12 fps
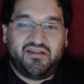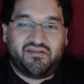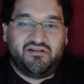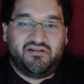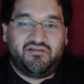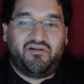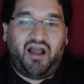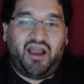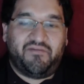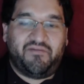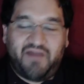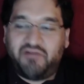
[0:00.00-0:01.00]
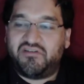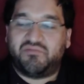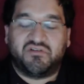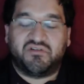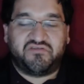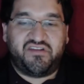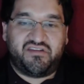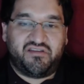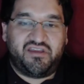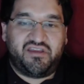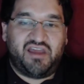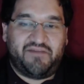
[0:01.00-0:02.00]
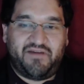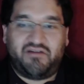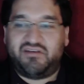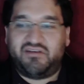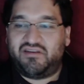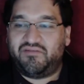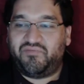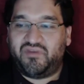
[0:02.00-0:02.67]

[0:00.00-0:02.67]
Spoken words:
So I found this book recently. I found it